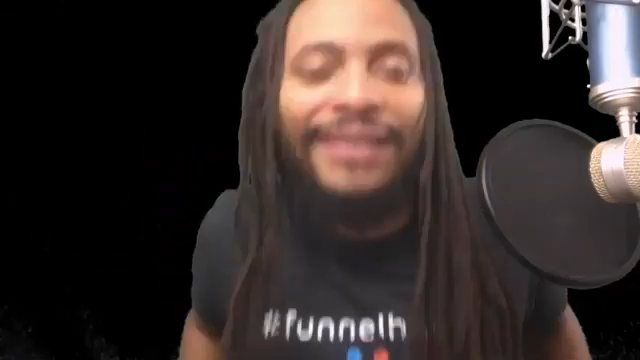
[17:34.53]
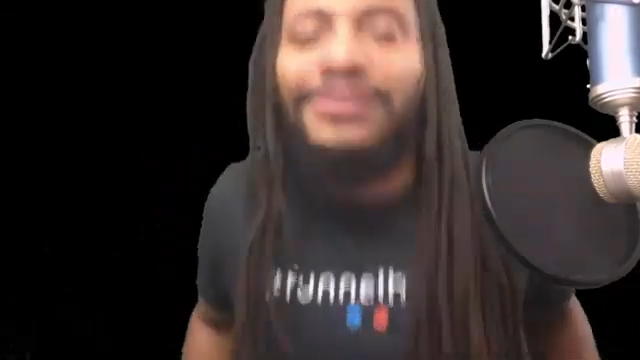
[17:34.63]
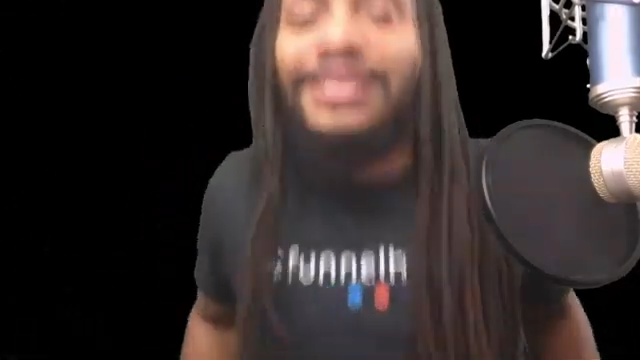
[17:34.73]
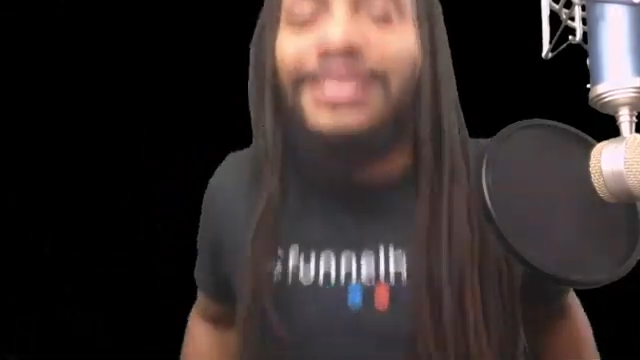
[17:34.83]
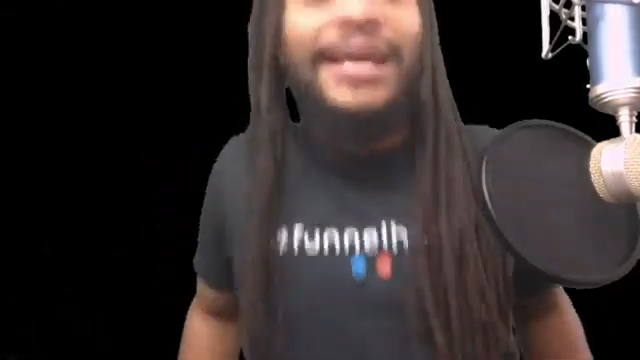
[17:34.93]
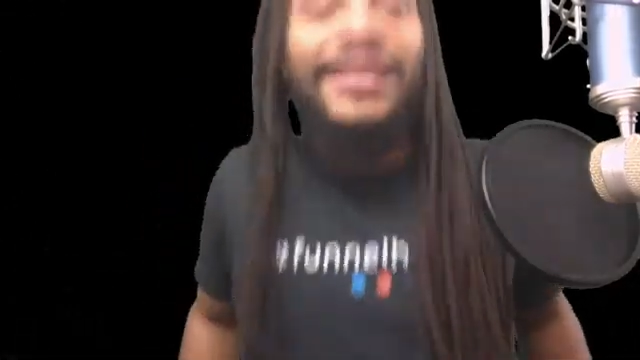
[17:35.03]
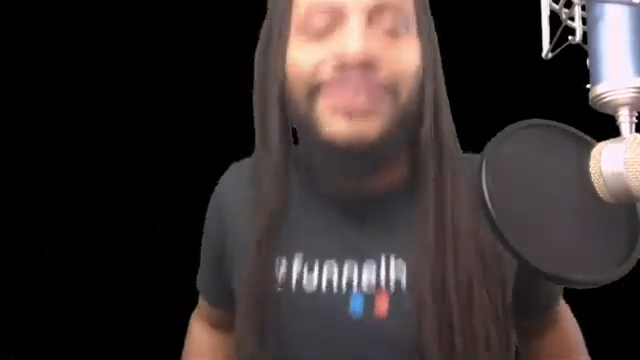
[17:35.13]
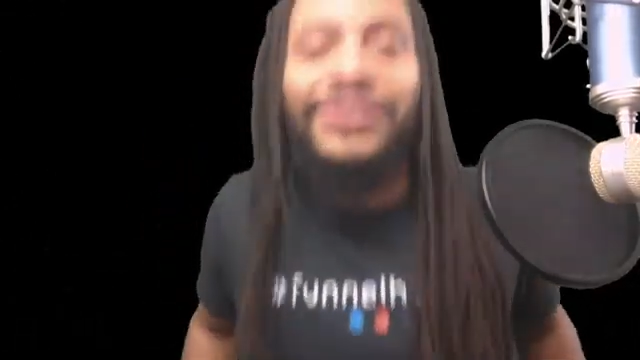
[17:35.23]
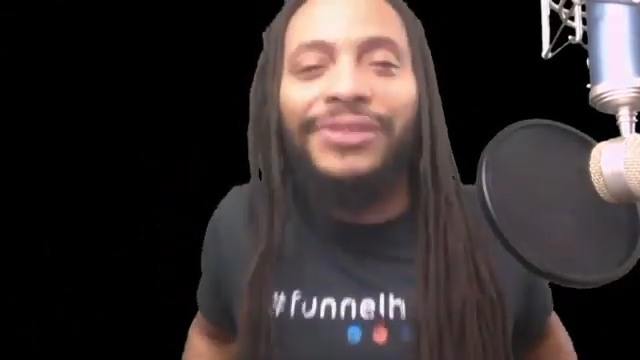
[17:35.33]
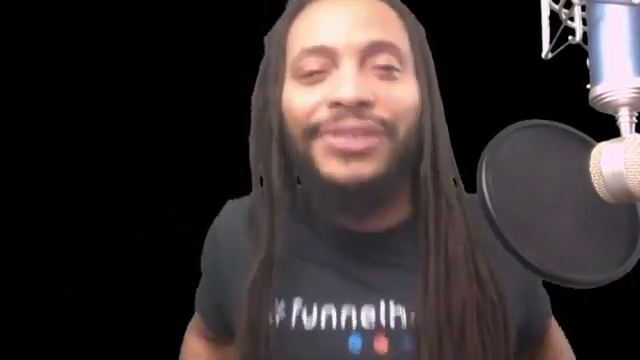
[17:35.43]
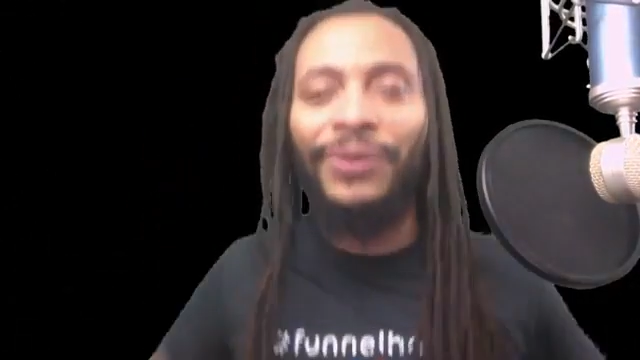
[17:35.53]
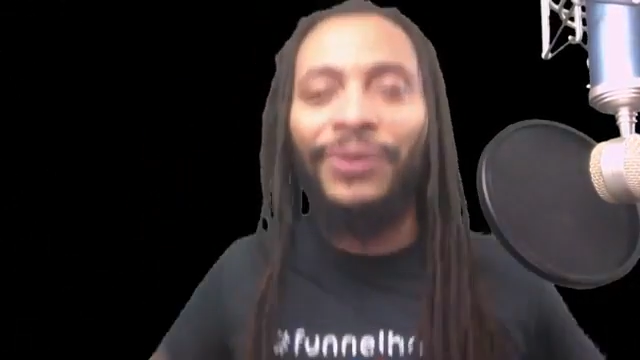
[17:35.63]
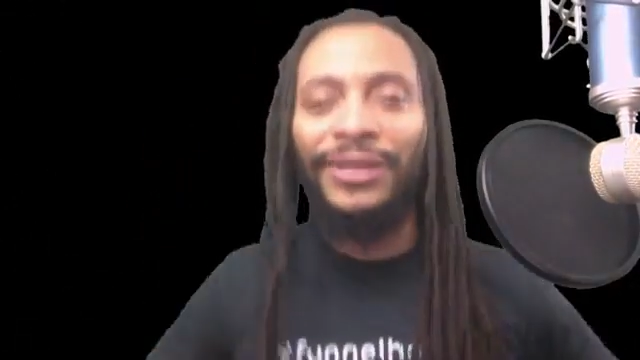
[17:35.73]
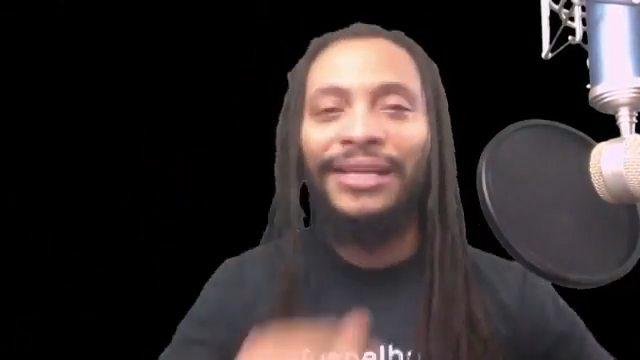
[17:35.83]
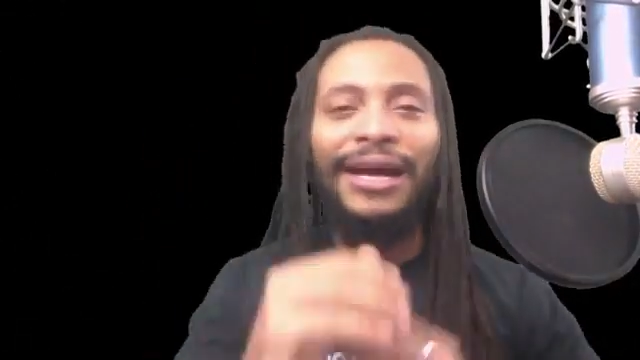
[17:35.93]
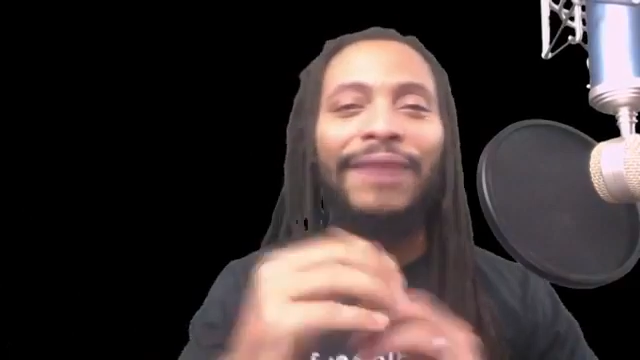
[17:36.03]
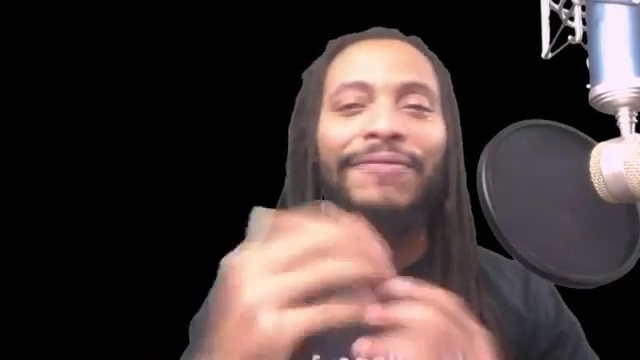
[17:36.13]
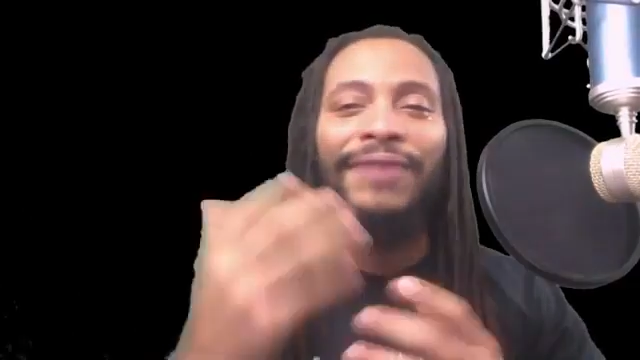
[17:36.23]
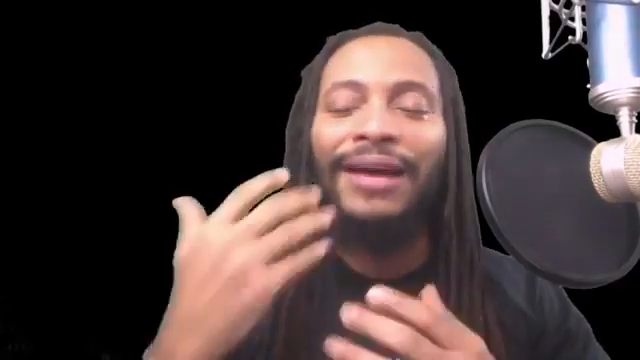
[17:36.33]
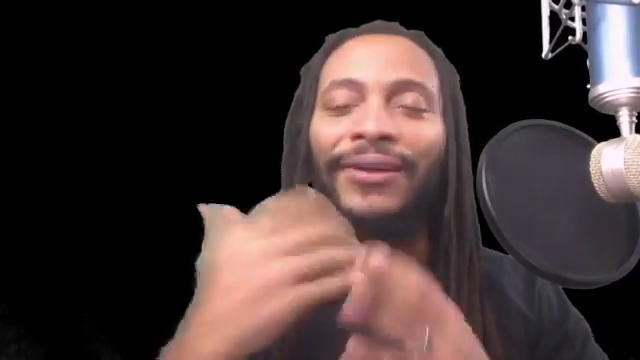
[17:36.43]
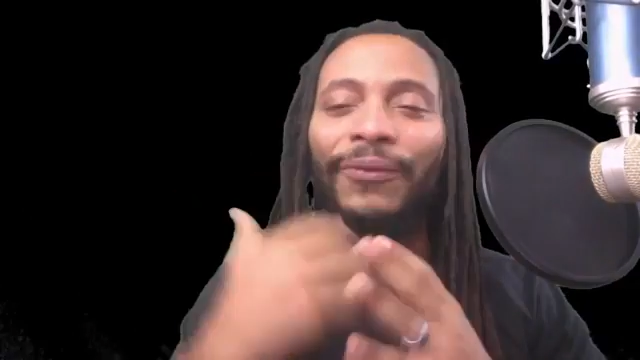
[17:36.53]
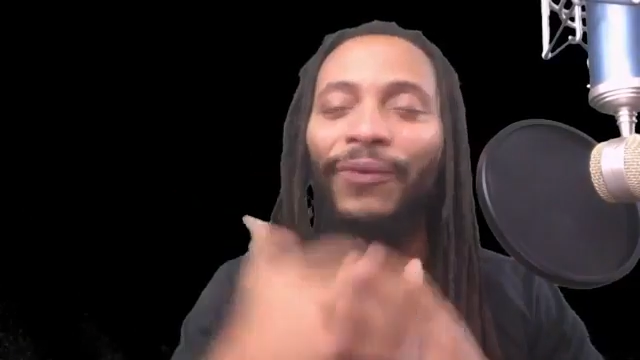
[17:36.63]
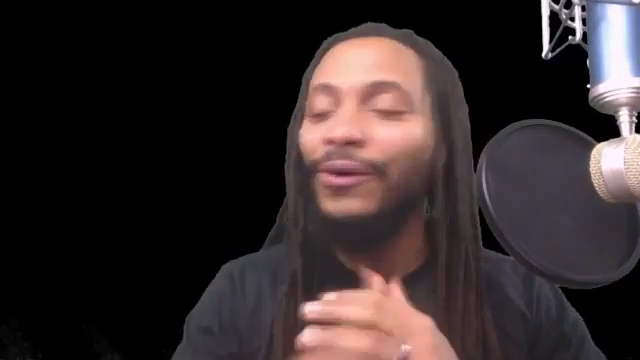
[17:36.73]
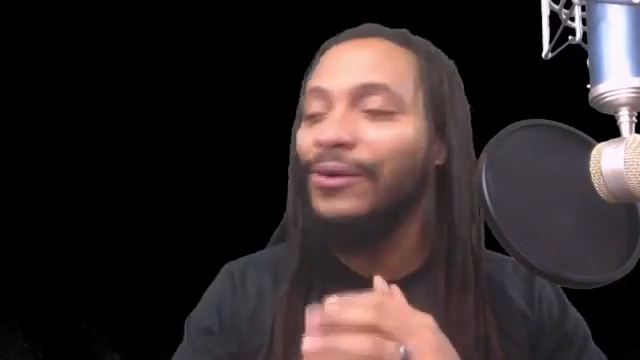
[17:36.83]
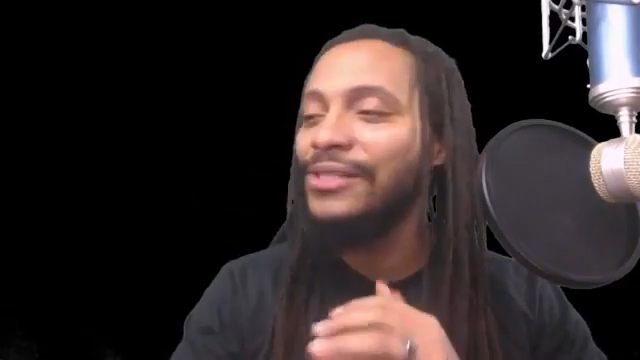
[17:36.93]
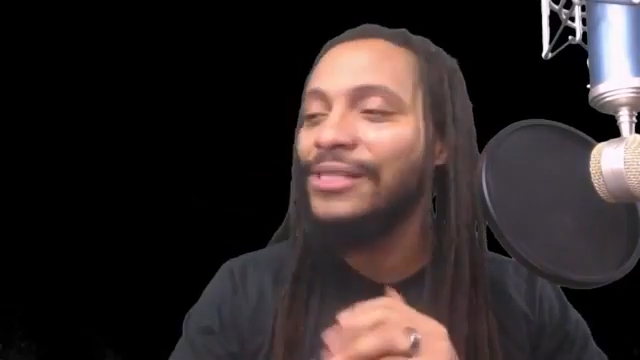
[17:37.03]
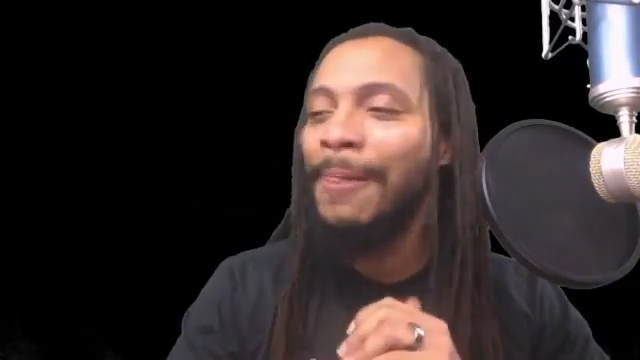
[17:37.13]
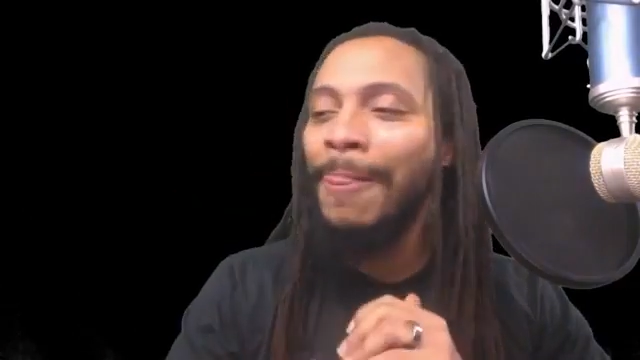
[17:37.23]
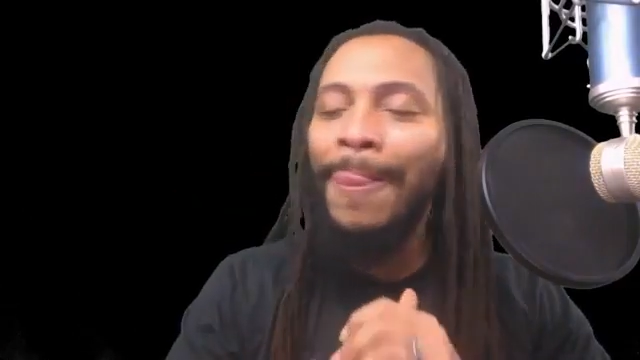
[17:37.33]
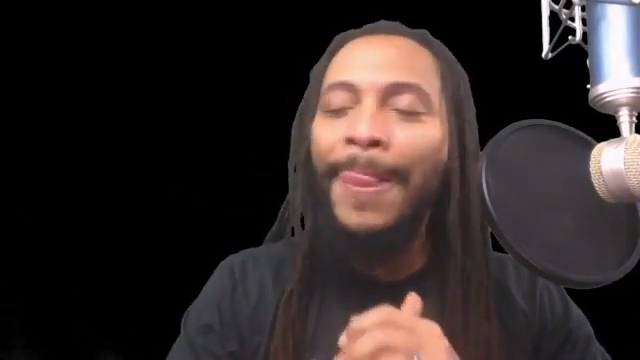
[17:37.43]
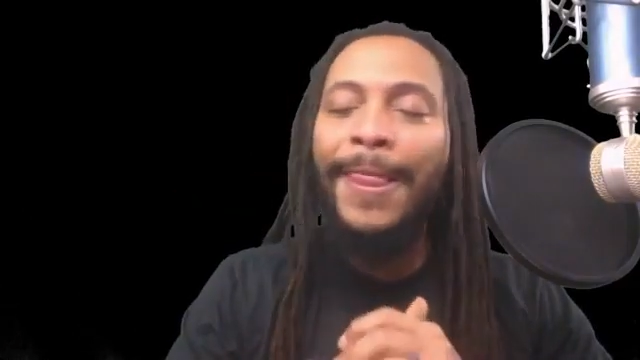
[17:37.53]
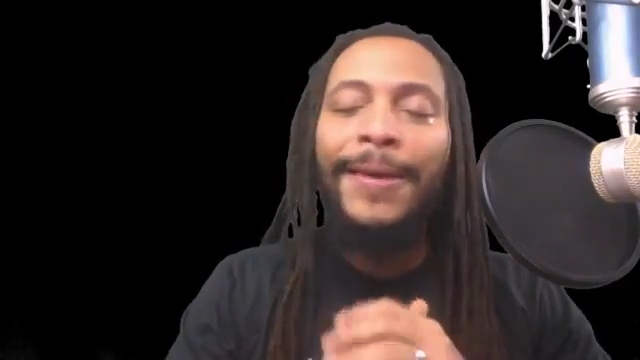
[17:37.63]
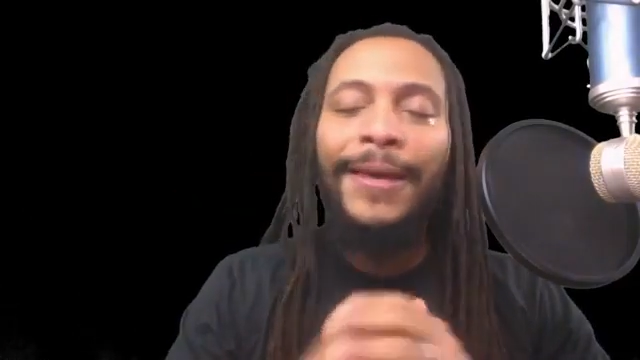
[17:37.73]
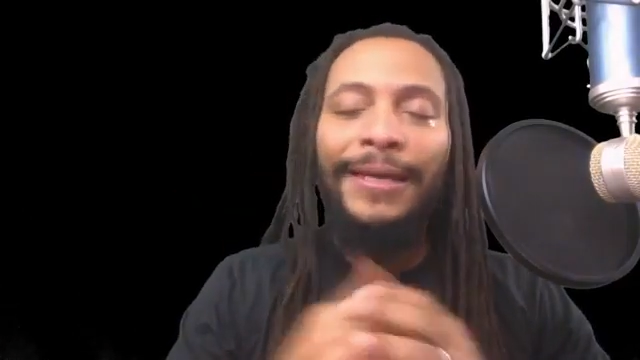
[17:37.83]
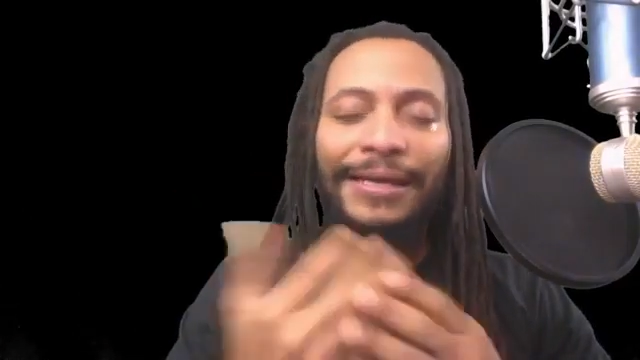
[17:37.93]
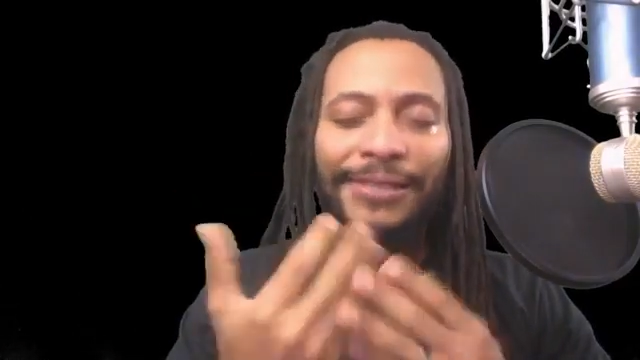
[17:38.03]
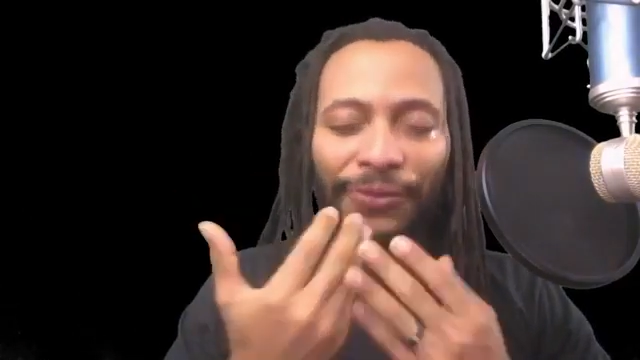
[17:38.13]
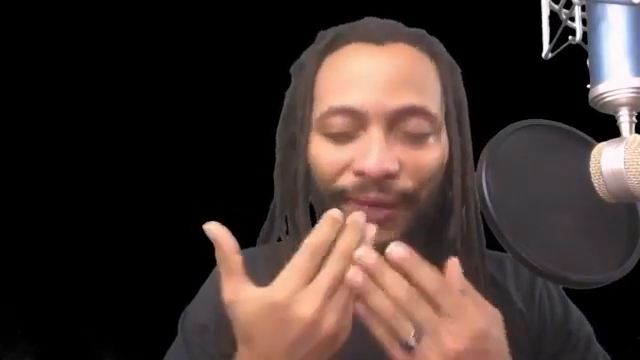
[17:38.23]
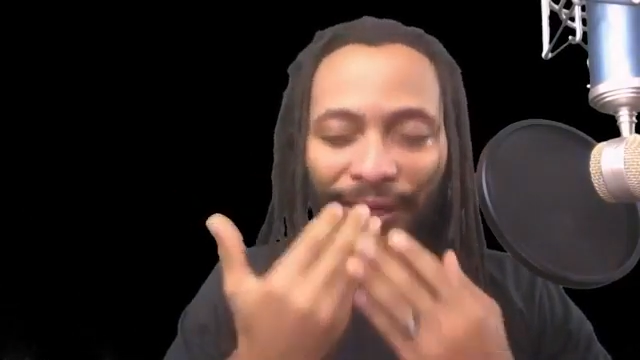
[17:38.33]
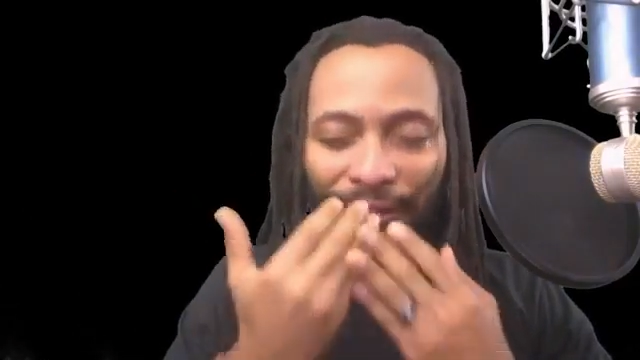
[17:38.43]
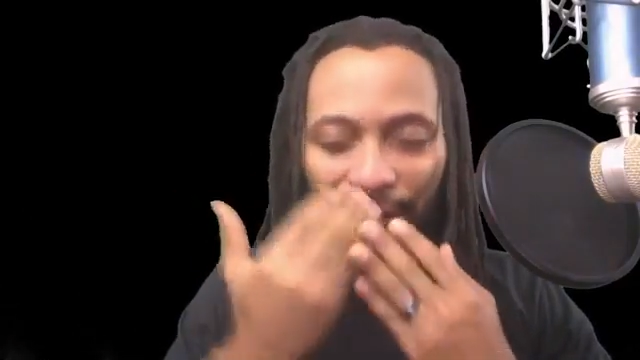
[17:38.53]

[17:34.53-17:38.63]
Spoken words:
That answer is the only thing I found that works. And that's surrender,